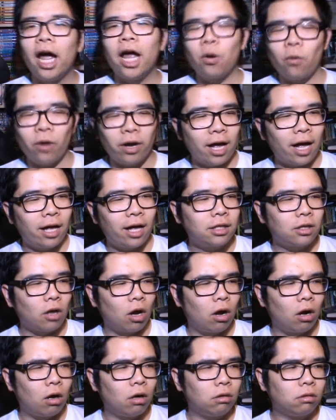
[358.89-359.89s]
Anyway, that is
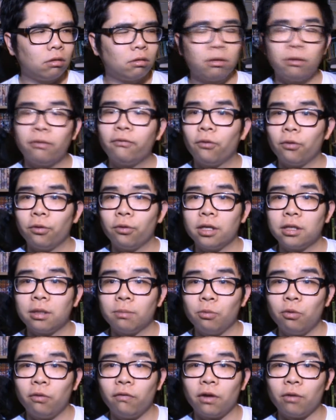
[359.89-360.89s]
all for this
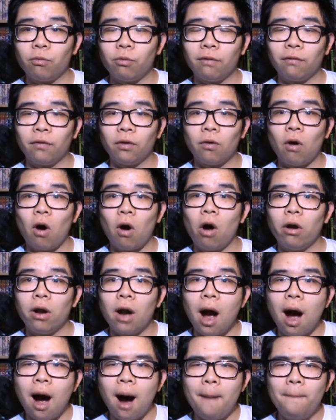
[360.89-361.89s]
movie review on
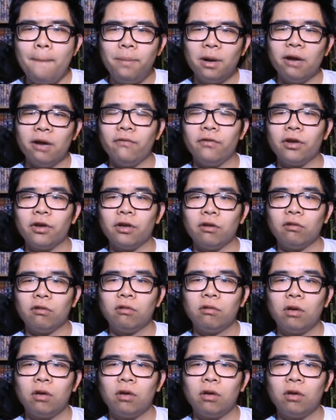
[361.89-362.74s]
Oblivion.